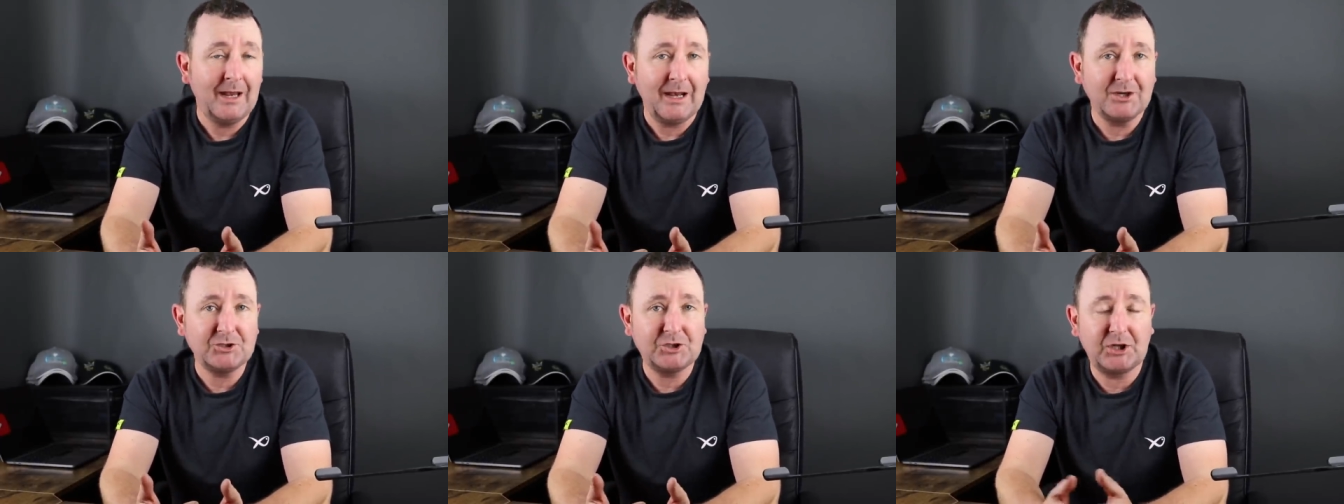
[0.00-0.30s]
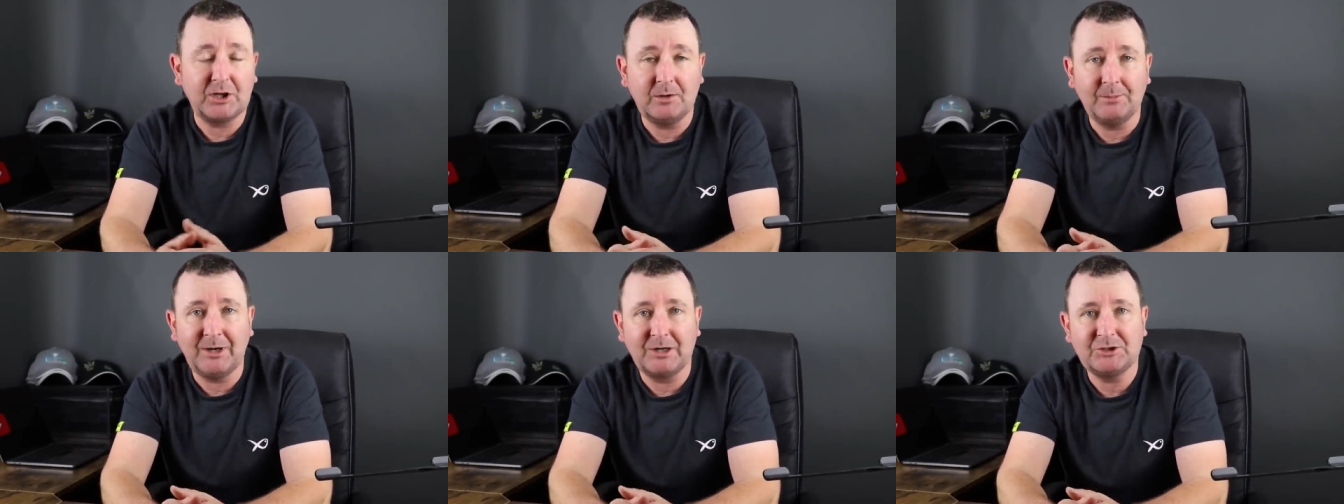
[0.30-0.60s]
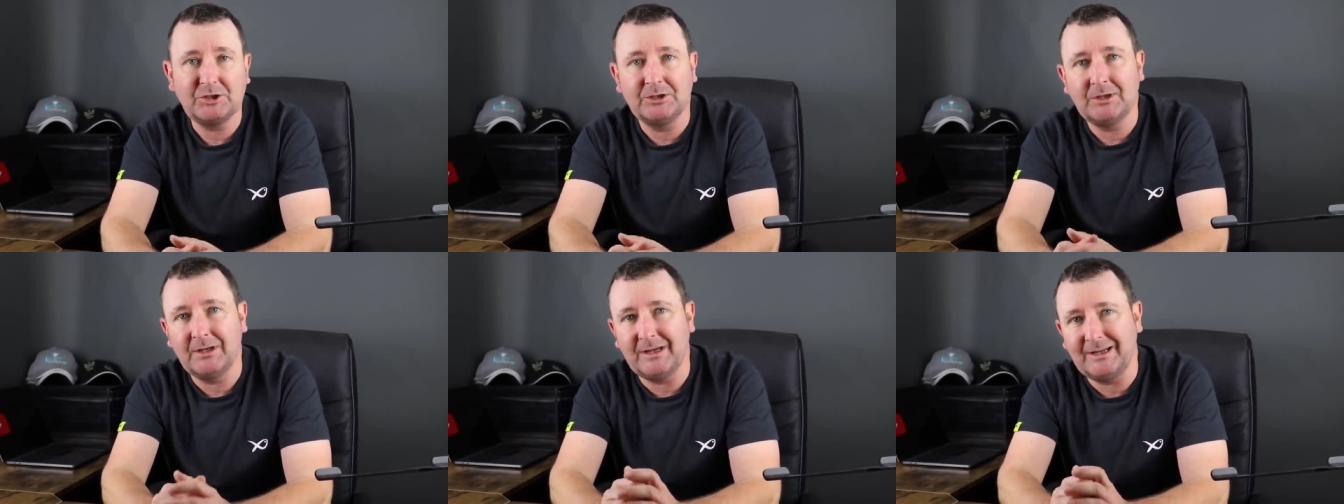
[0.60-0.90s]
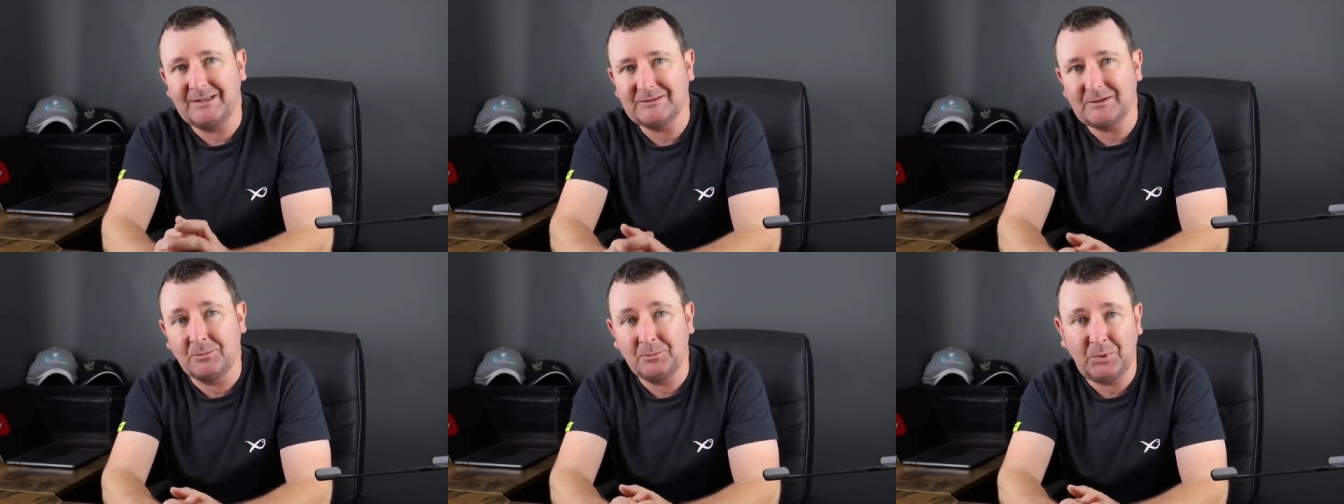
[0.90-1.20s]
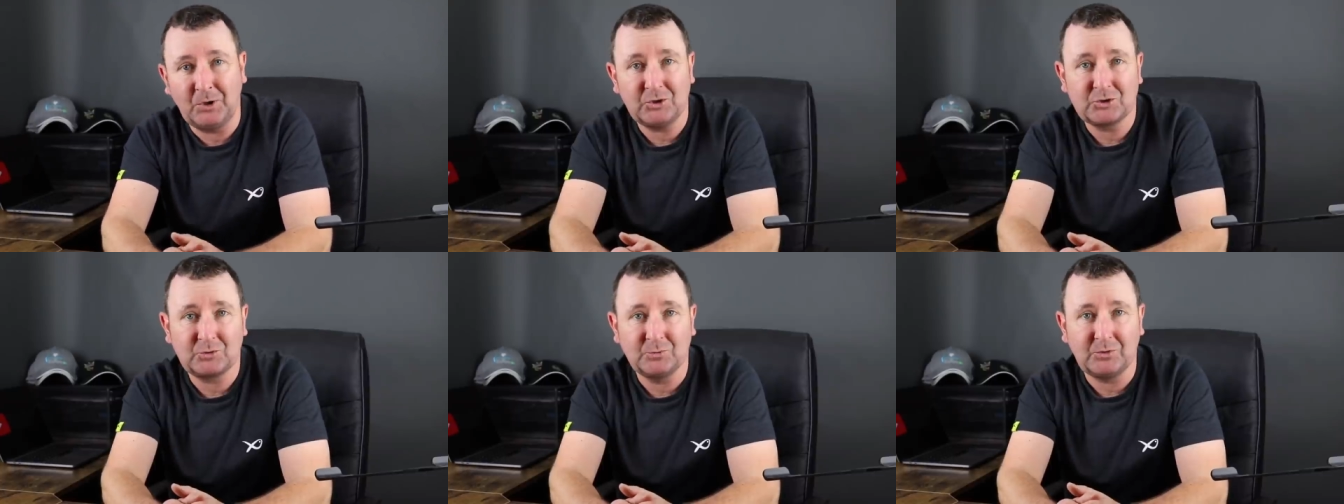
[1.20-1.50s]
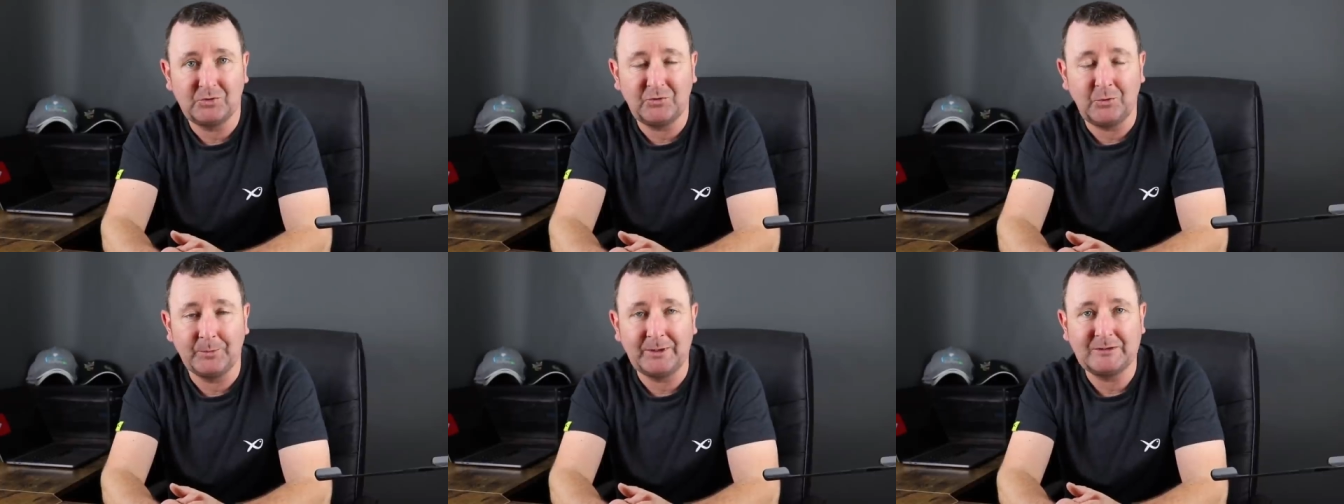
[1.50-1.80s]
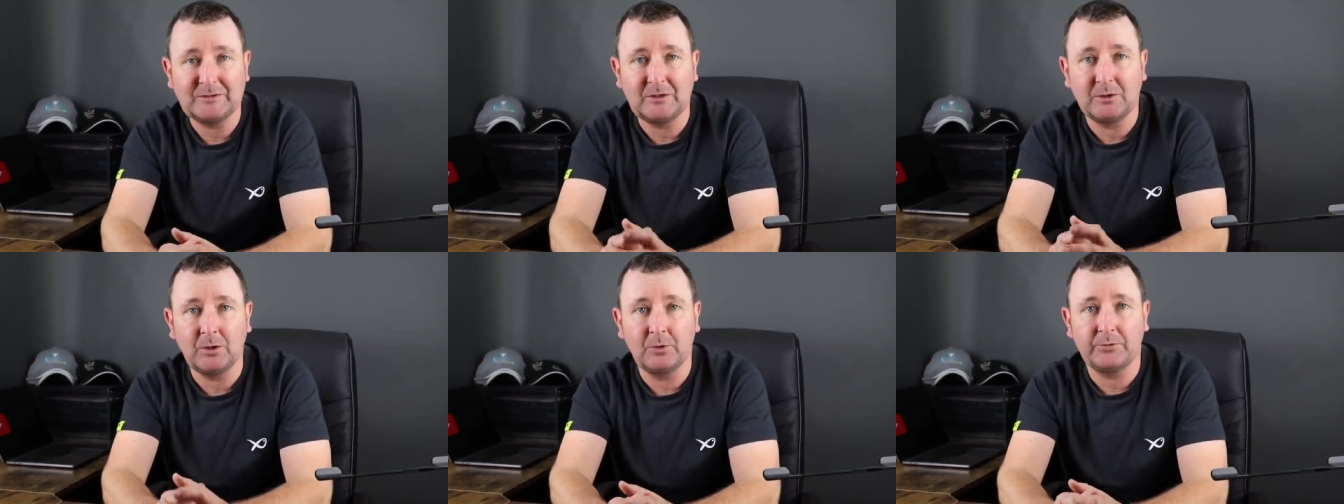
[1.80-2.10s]
as you can imagine it's impossible for
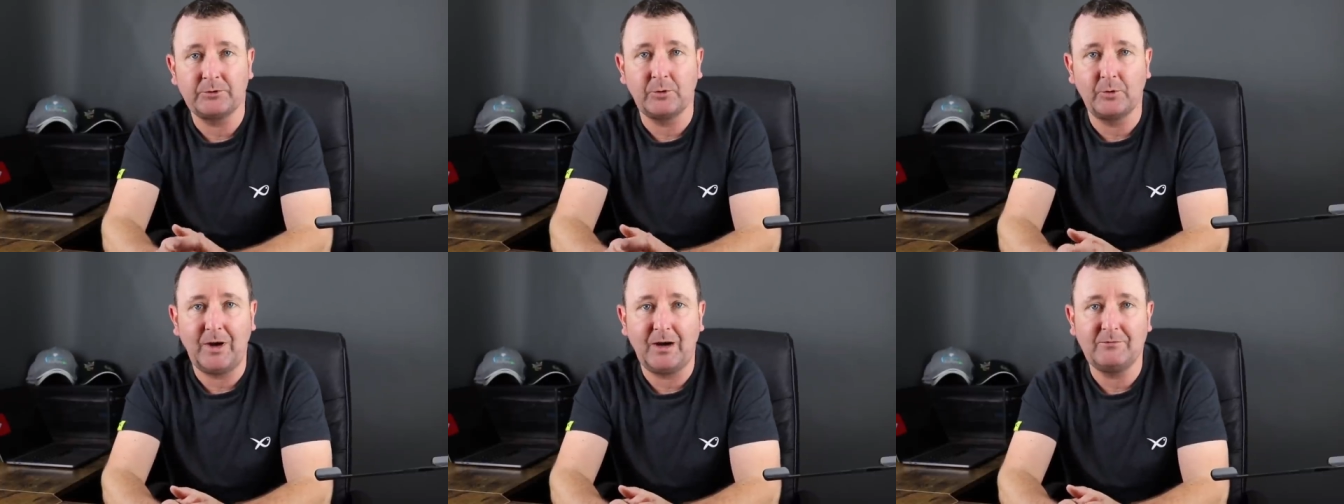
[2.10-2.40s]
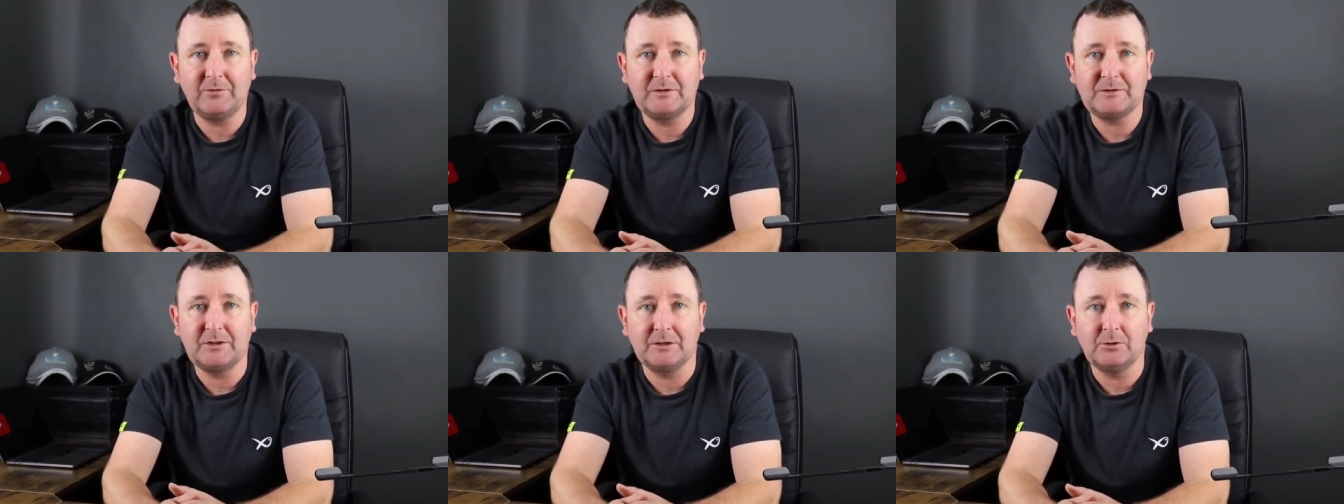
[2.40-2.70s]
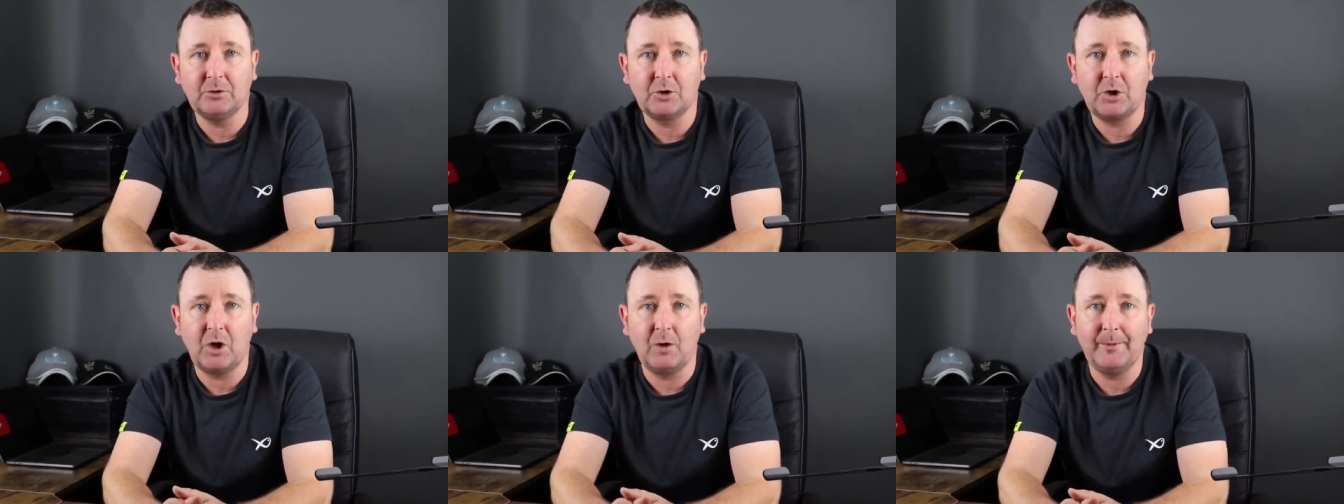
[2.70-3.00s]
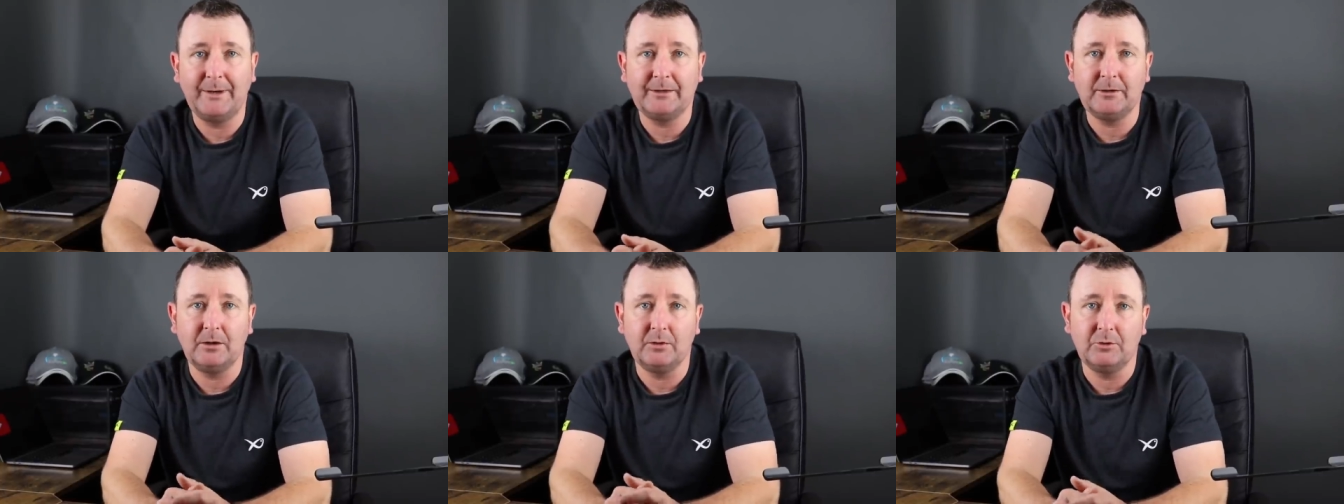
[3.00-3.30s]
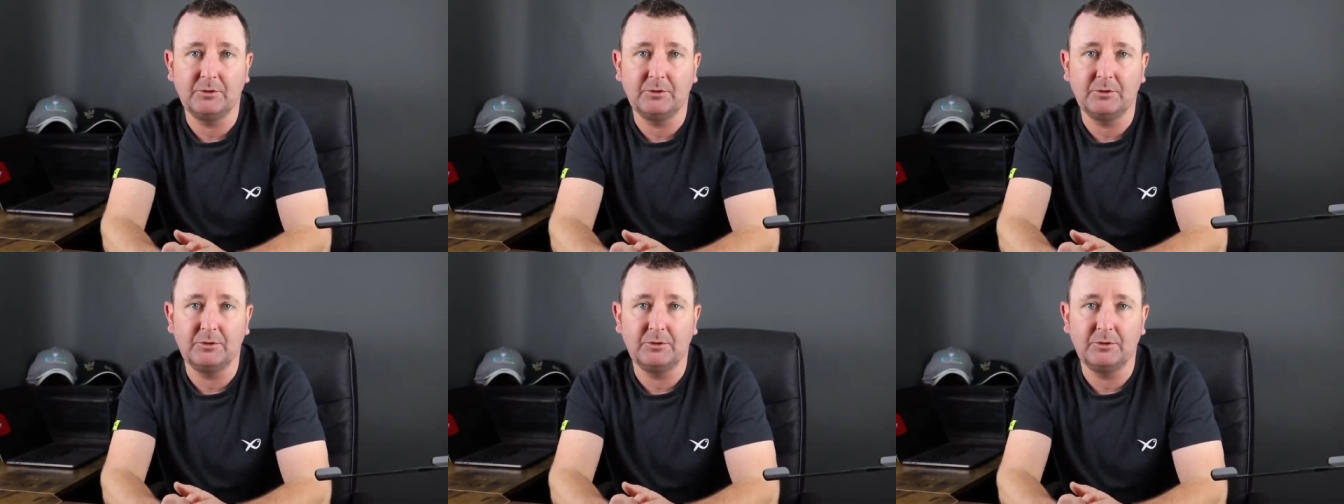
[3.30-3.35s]
me to go through every single comment